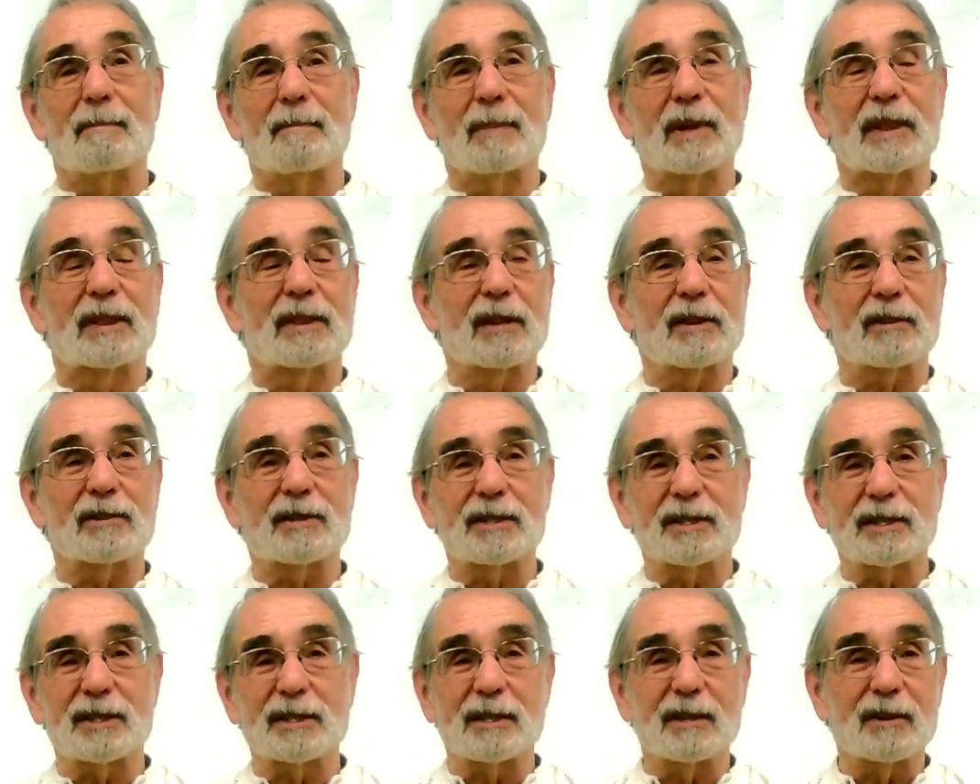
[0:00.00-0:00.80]
But
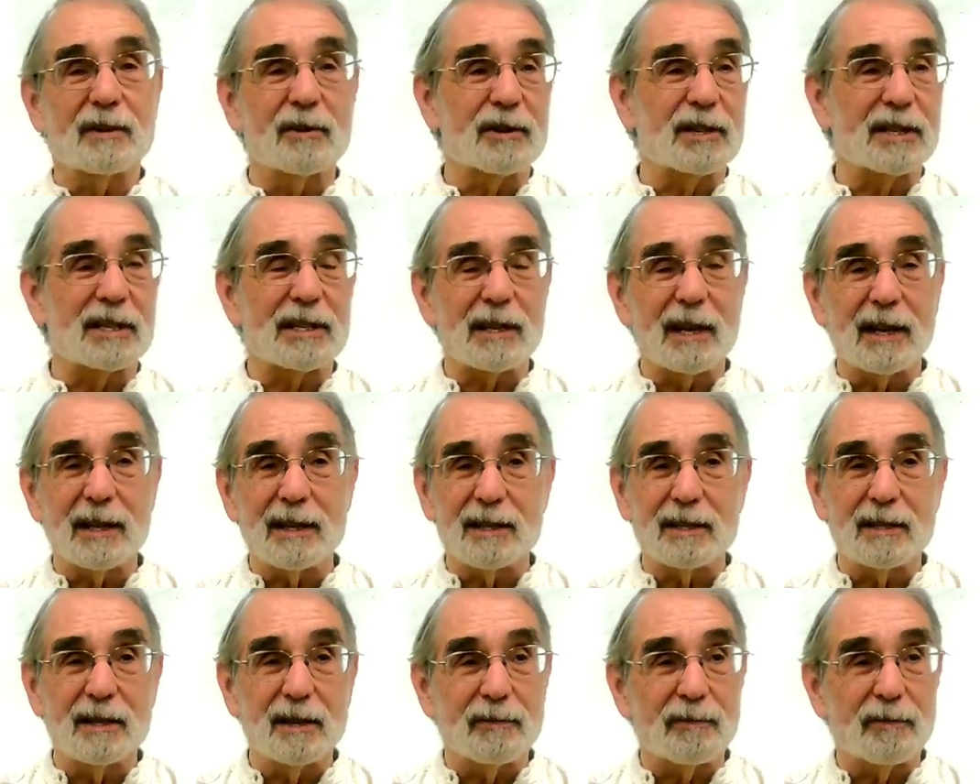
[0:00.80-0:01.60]
there are
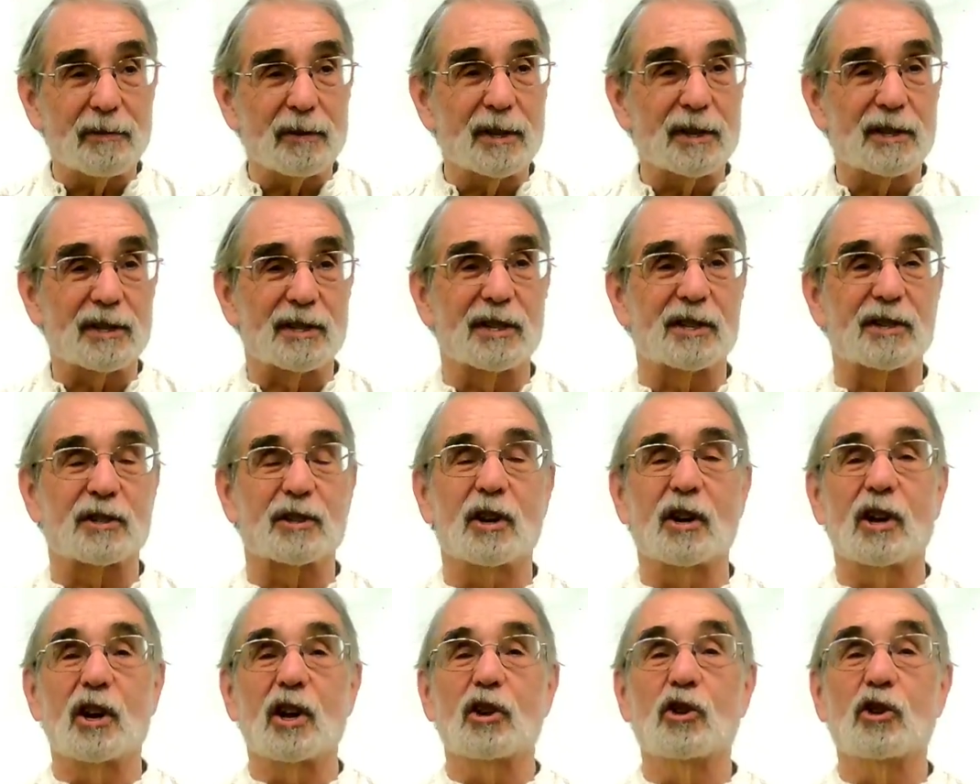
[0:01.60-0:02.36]
slight differences.